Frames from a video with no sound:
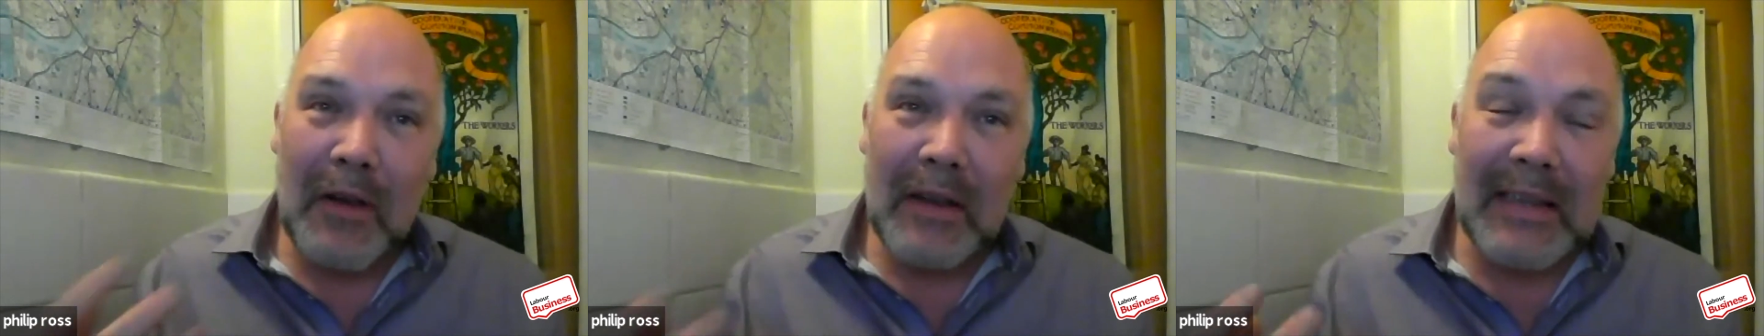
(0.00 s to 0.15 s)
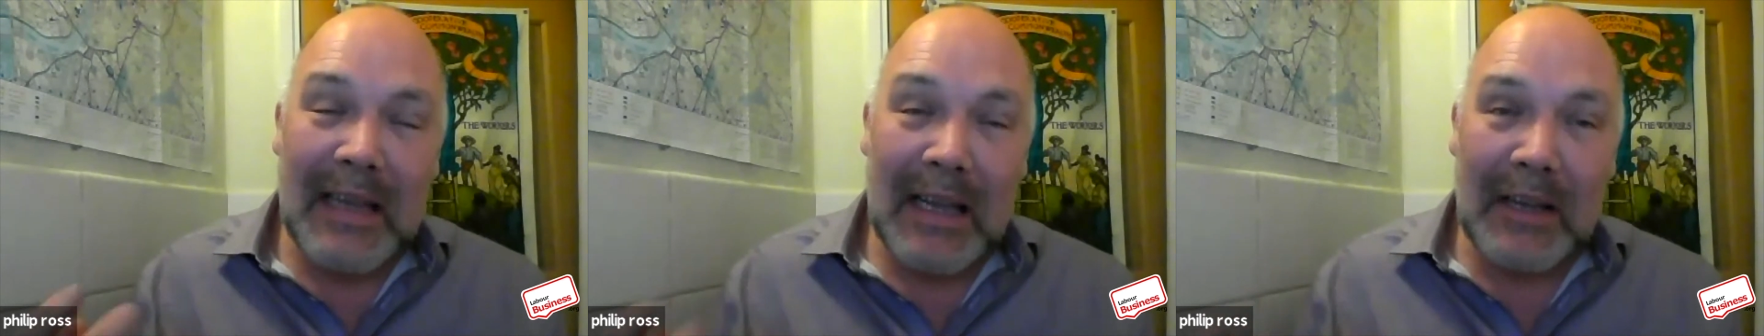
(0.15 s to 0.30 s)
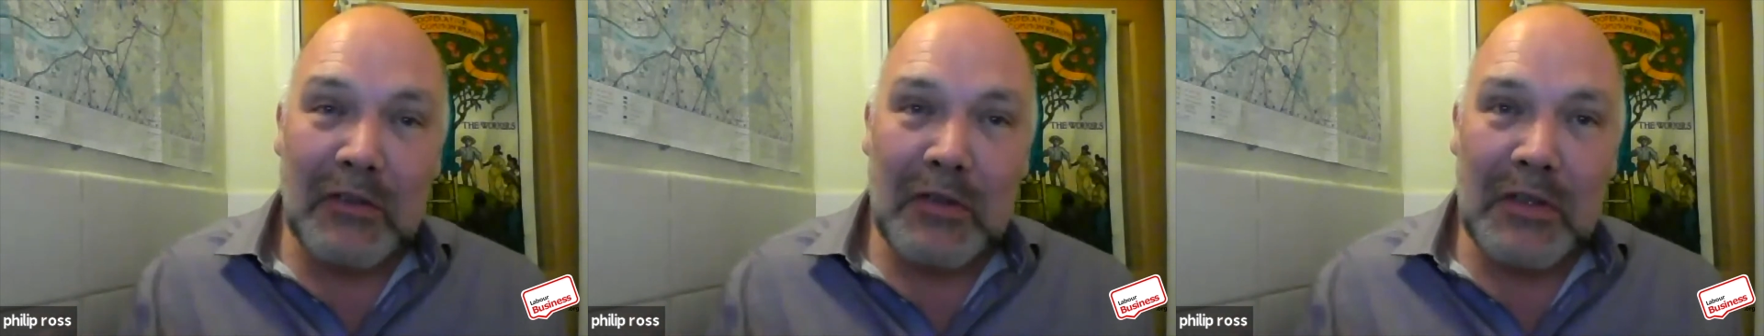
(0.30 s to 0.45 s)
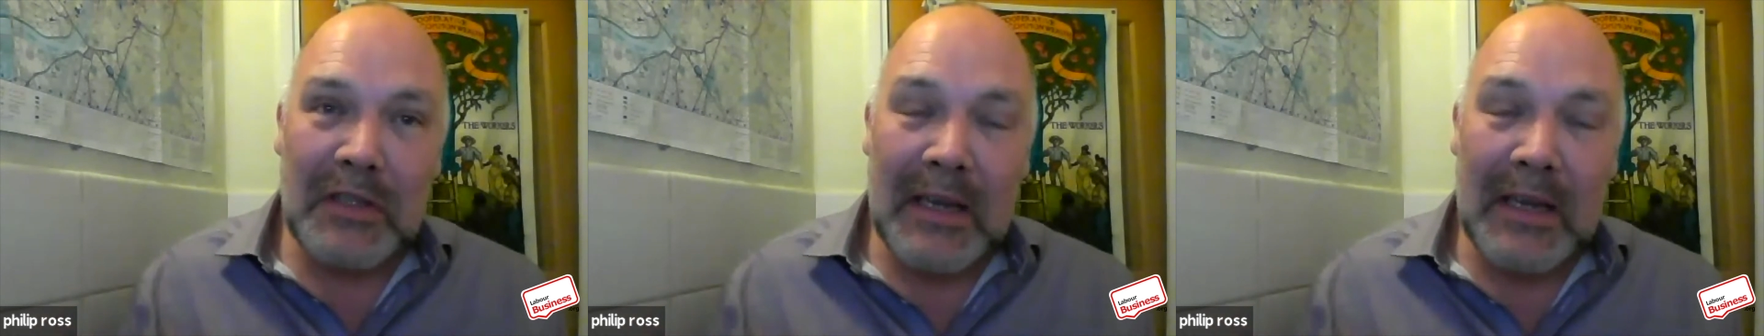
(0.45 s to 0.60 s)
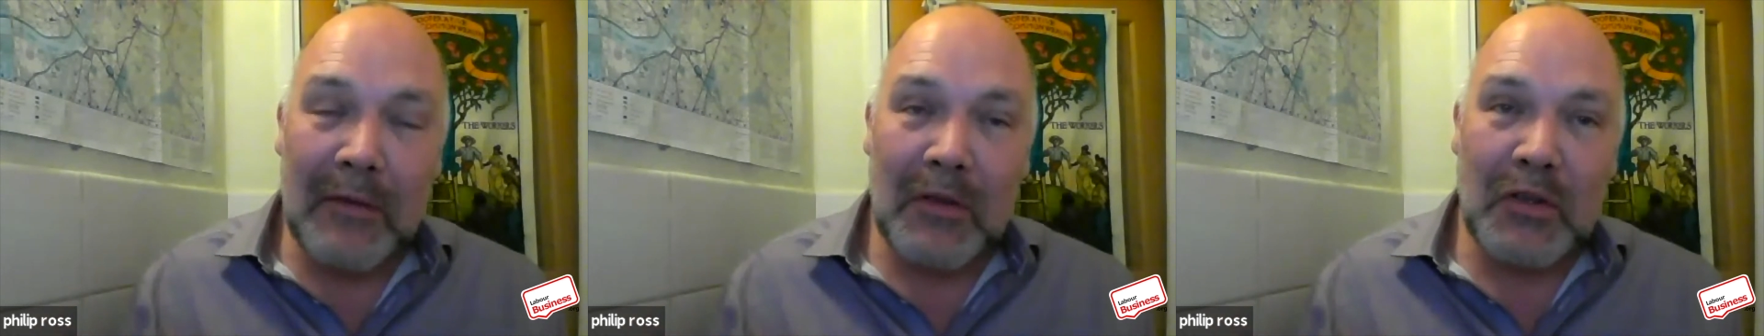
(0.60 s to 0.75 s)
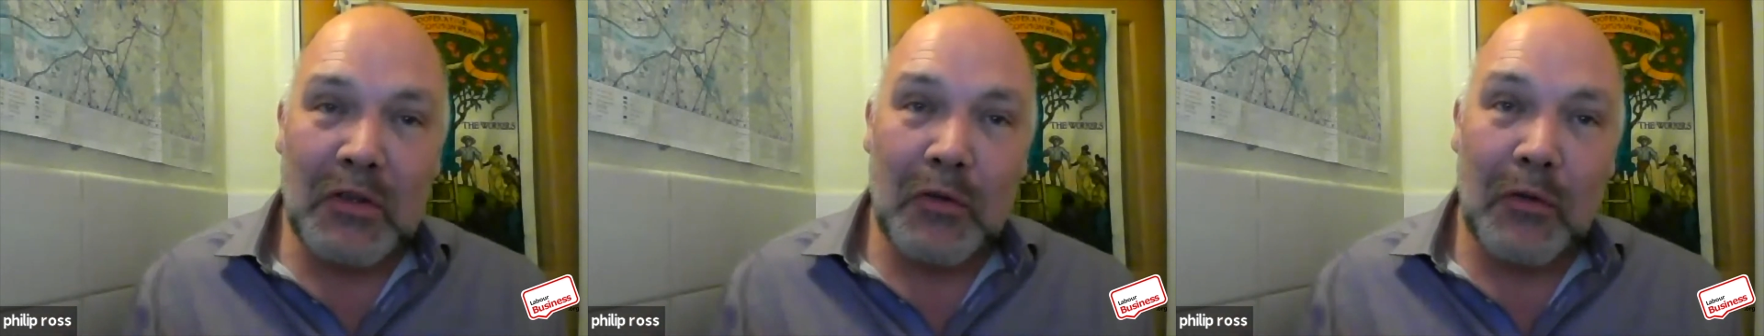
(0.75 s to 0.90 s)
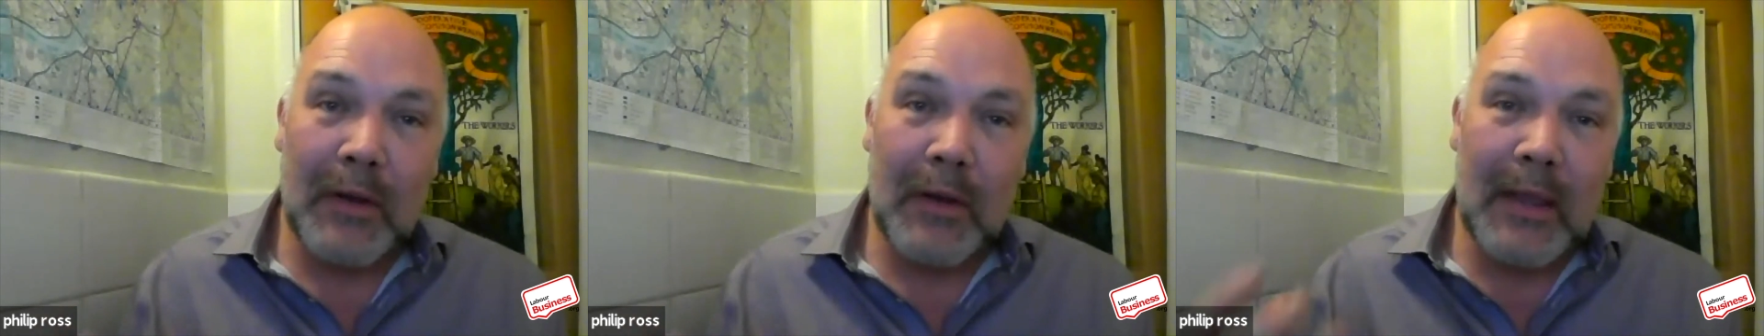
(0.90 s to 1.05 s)
dangerous
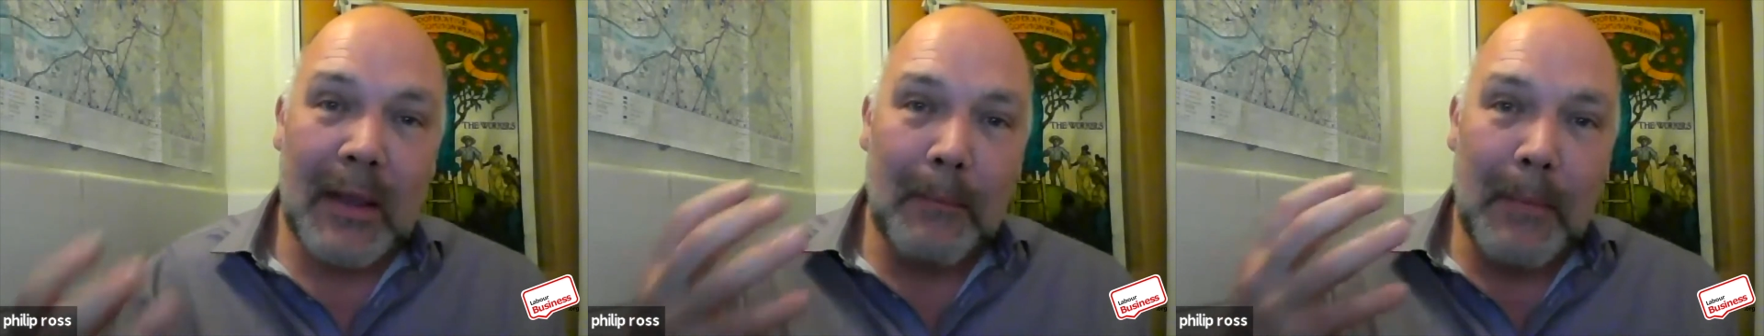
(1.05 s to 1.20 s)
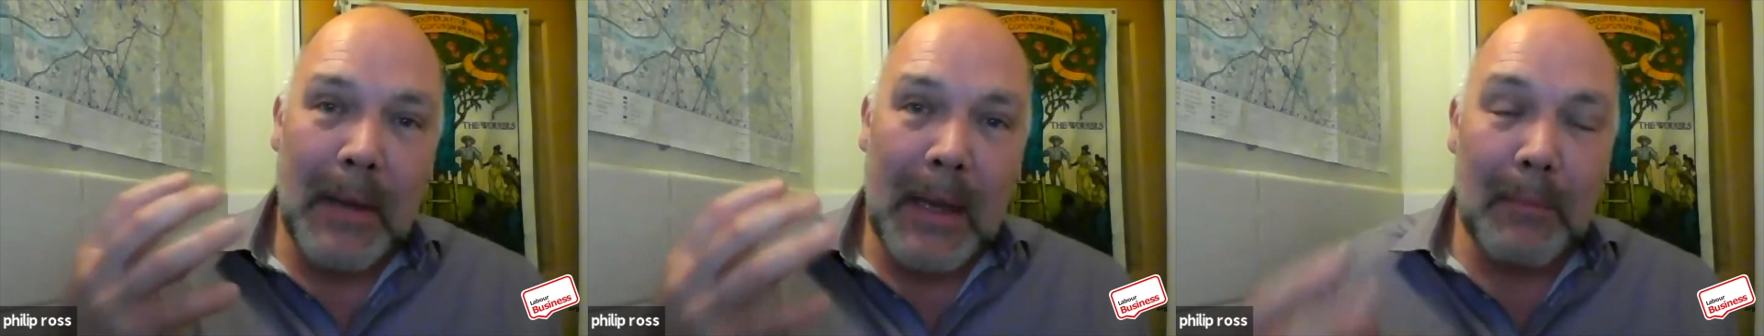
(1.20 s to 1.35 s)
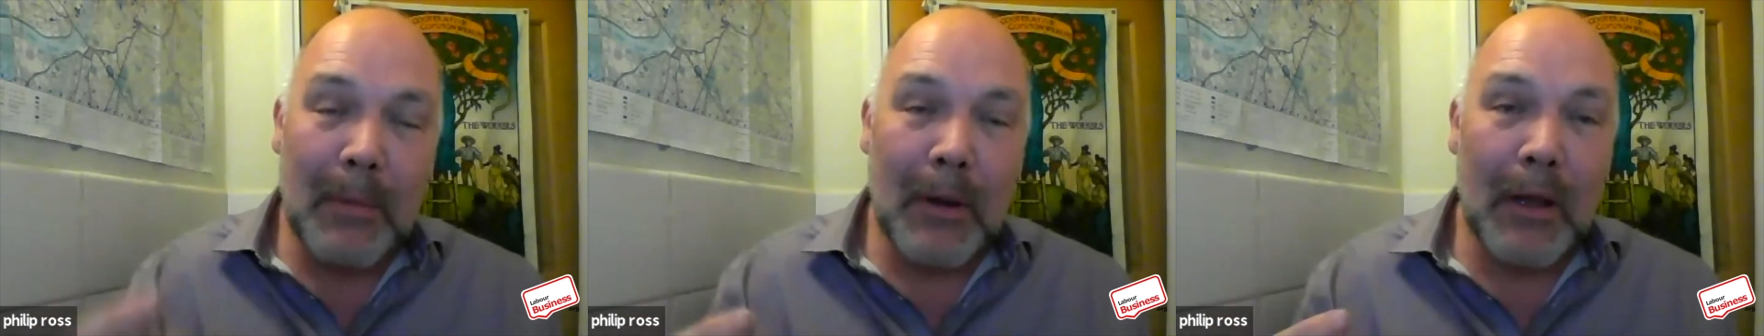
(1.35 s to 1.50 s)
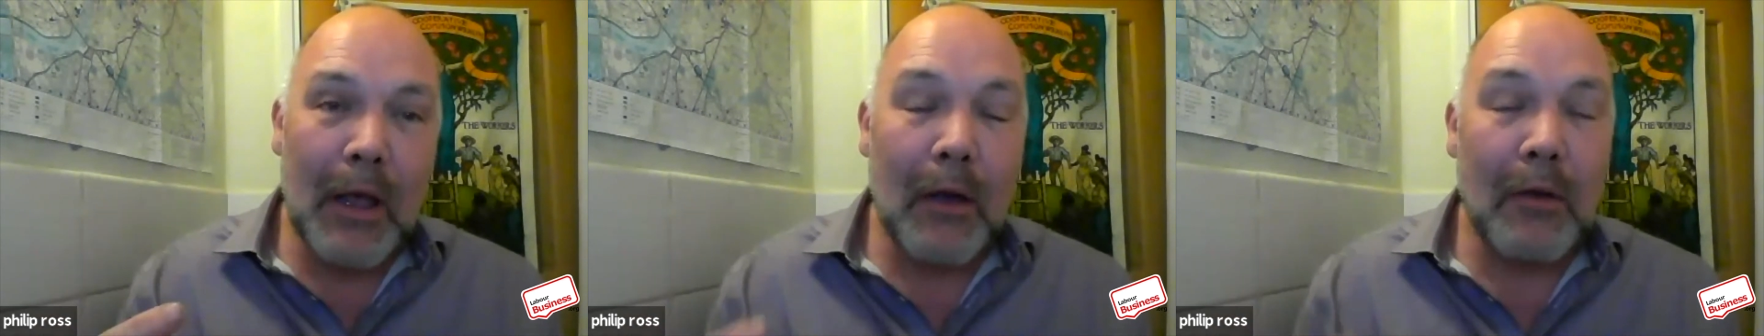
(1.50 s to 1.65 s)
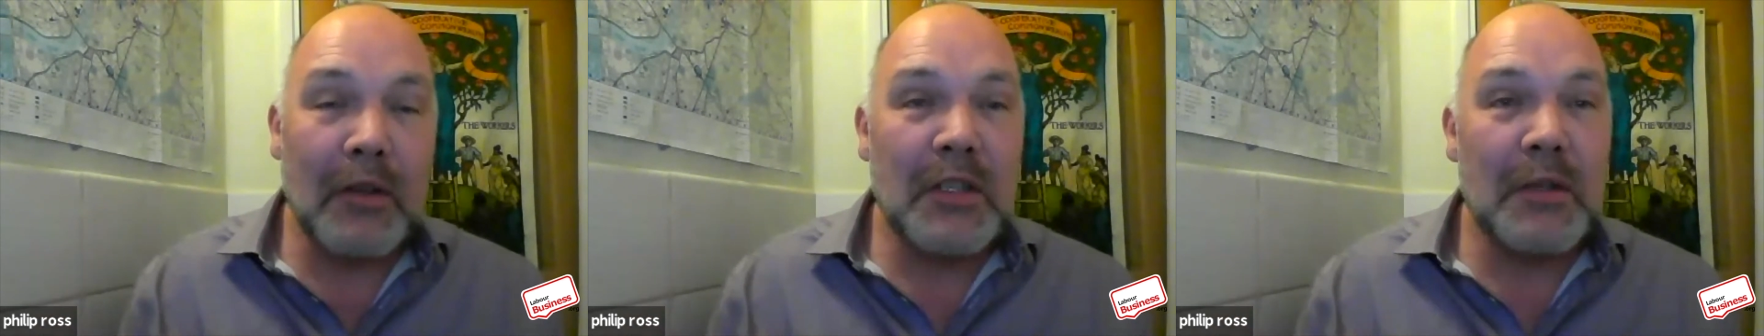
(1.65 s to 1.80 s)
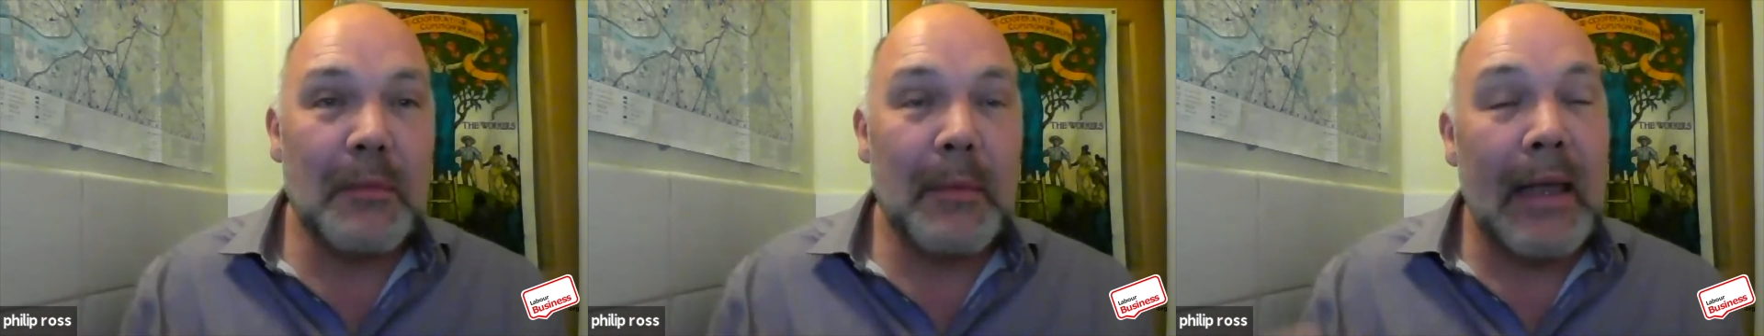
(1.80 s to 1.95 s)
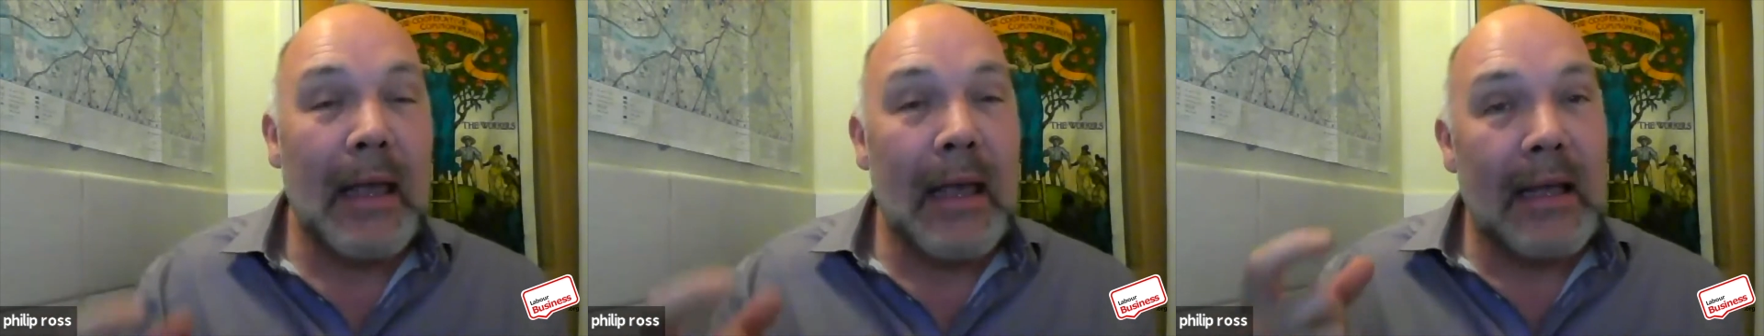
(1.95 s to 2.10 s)
territory that people are going to
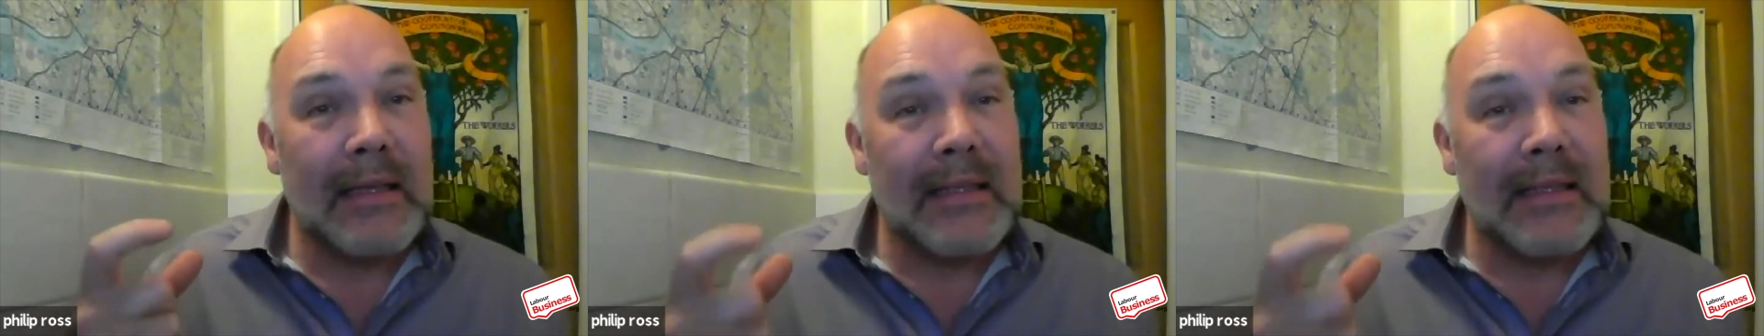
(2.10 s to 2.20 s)
be